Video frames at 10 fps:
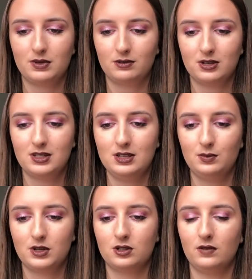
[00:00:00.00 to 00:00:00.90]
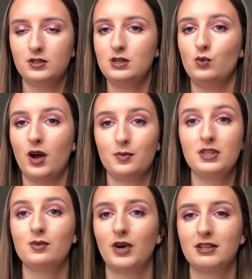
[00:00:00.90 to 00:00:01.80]
Chris's because obviously
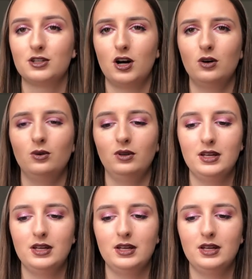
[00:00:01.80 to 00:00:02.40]
wiping the brand's whole